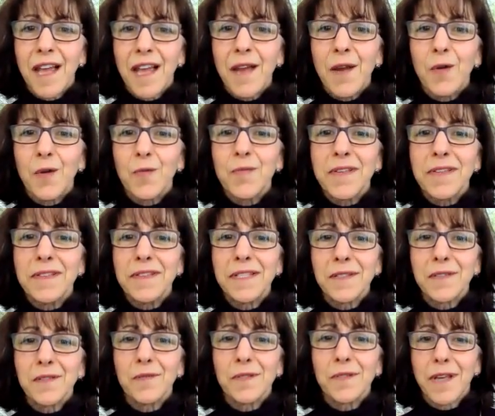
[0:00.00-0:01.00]
I hope that
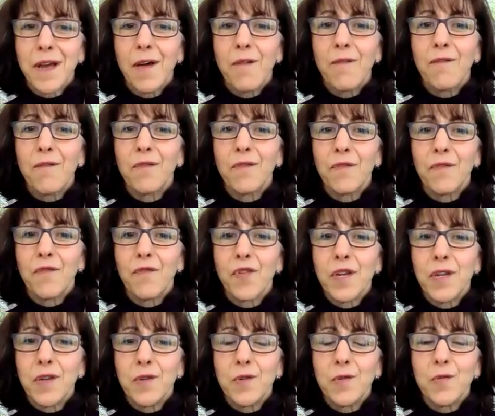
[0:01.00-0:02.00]
this was helpful for
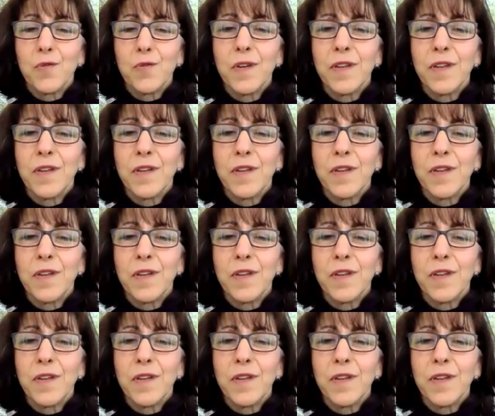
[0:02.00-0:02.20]
you.